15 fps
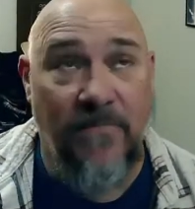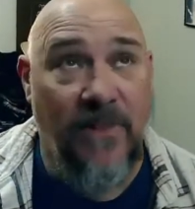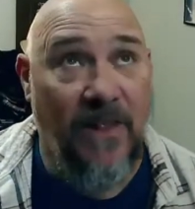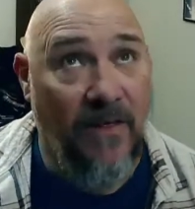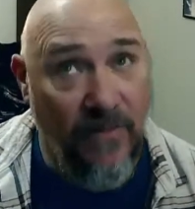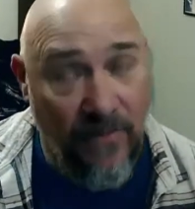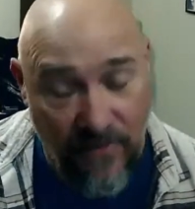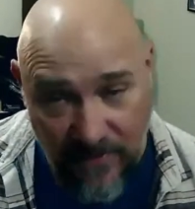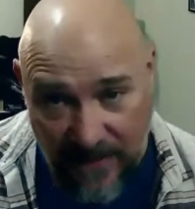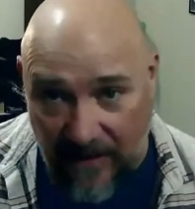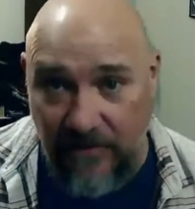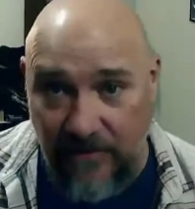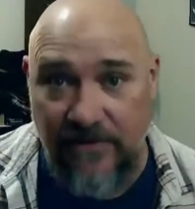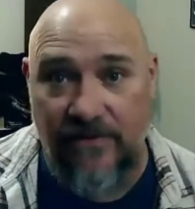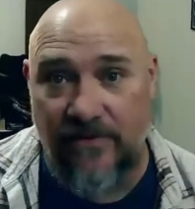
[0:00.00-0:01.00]

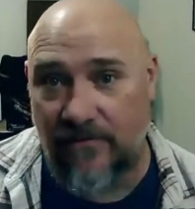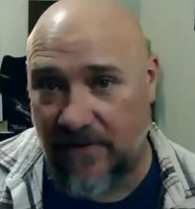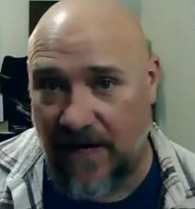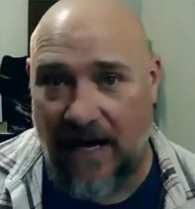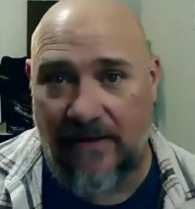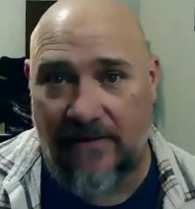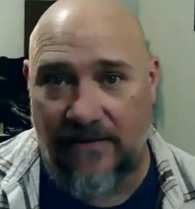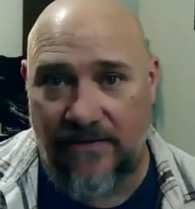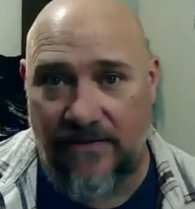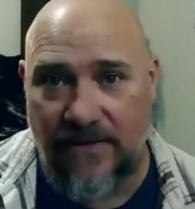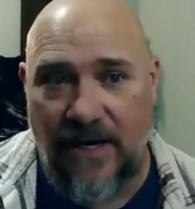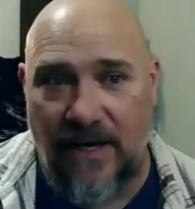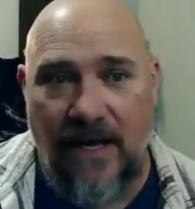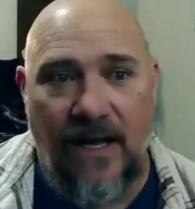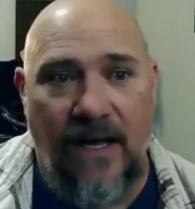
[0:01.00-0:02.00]
Thousands of dollars.
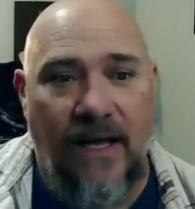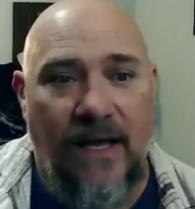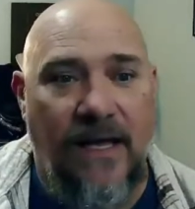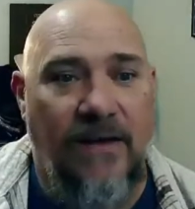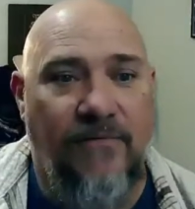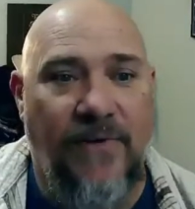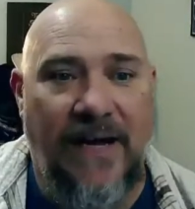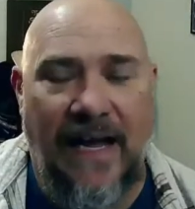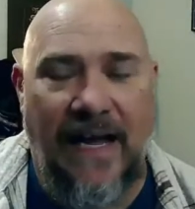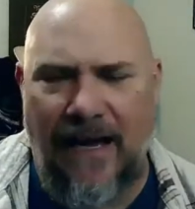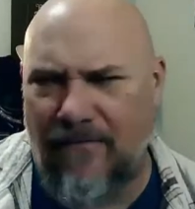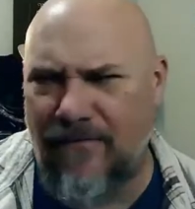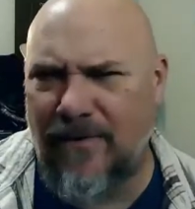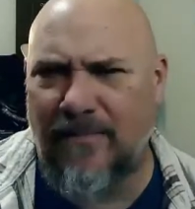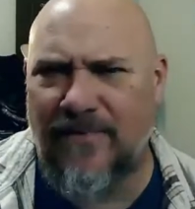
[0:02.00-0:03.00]
If I
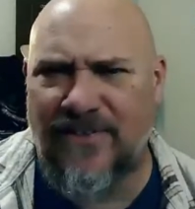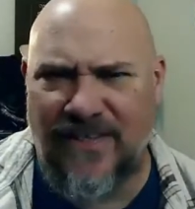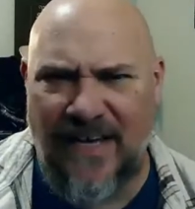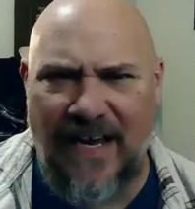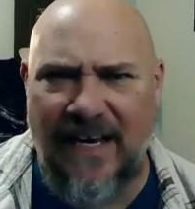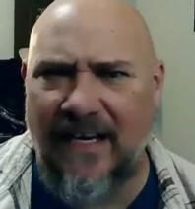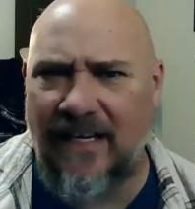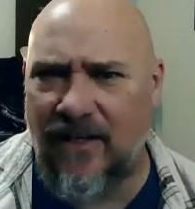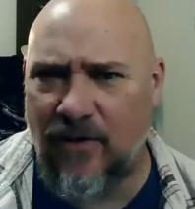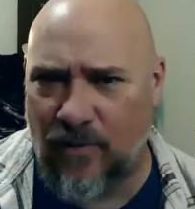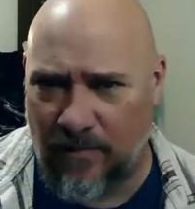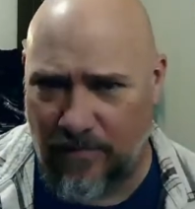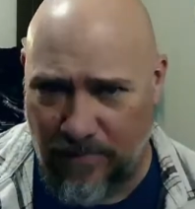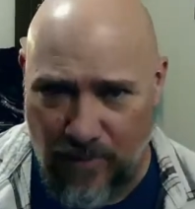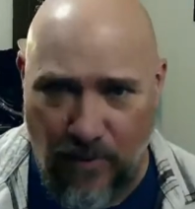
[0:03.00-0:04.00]
have them sign into a
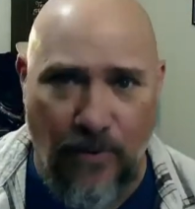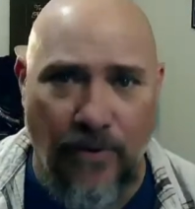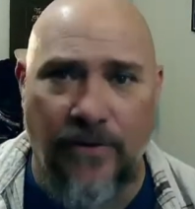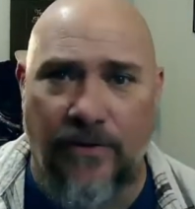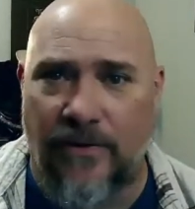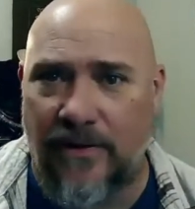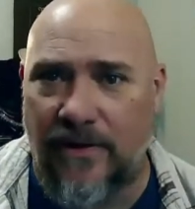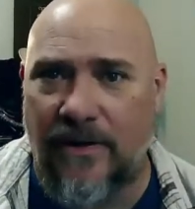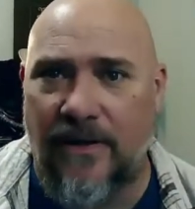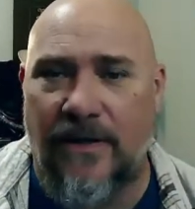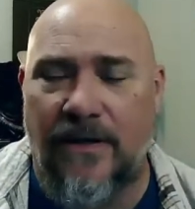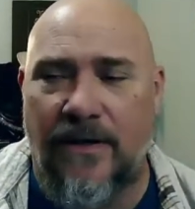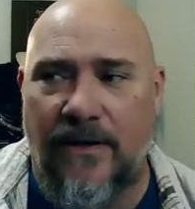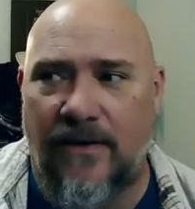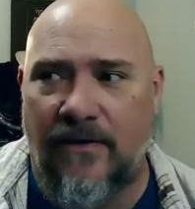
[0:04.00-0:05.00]
portal
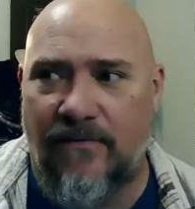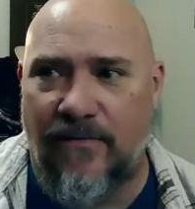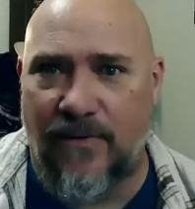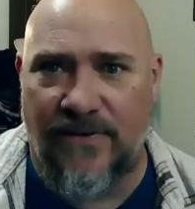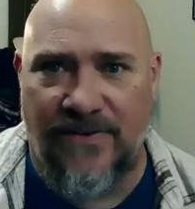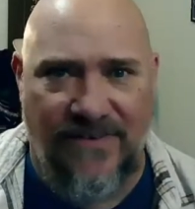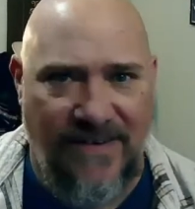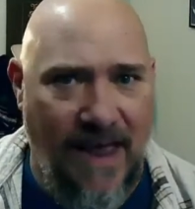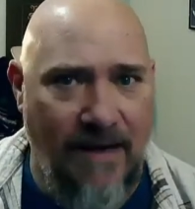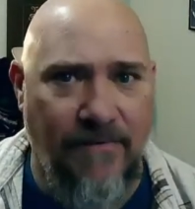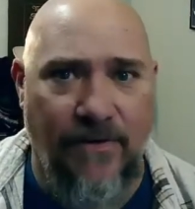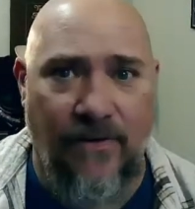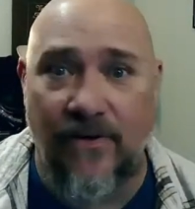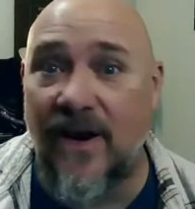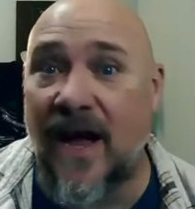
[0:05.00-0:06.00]
for 7
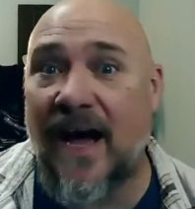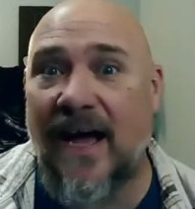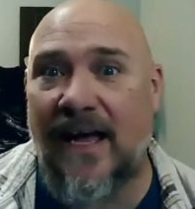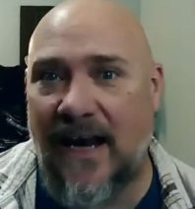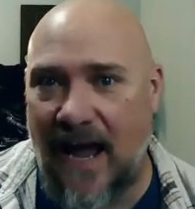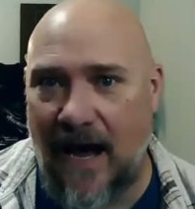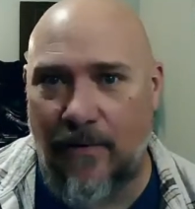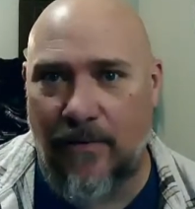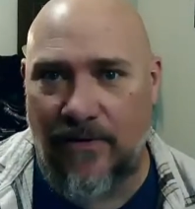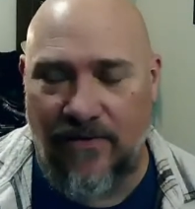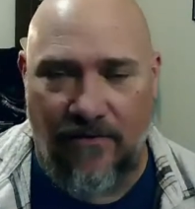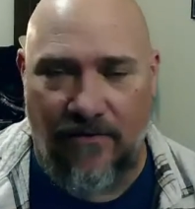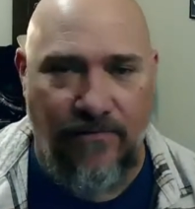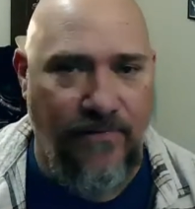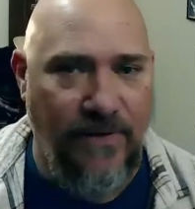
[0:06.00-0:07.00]
or 9 hours
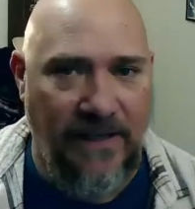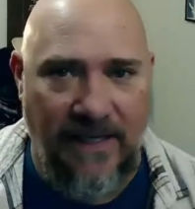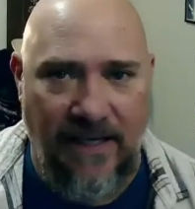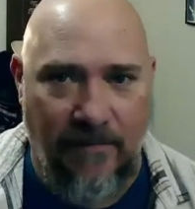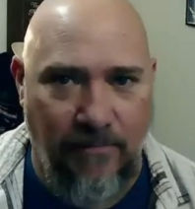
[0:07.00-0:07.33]
of filling in